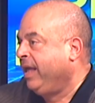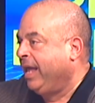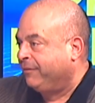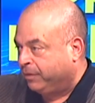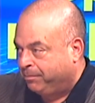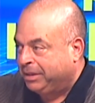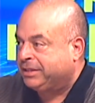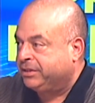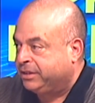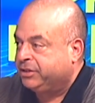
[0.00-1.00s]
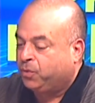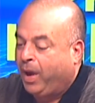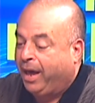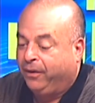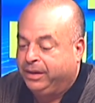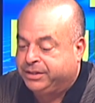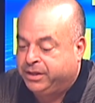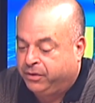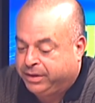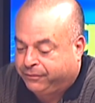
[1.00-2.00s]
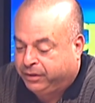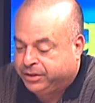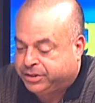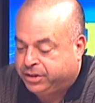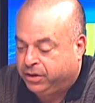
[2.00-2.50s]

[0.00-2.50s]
And for business as well. It's no difference too.